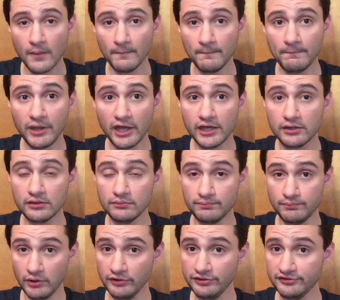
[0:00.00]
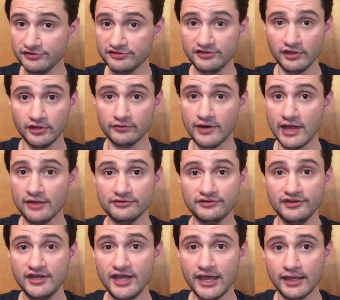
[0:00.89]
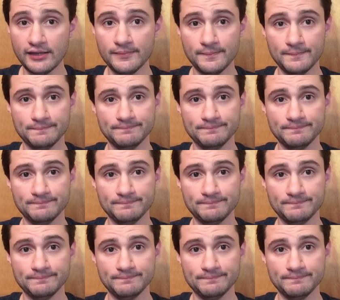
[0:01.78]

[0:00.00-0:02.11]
but both are still around today.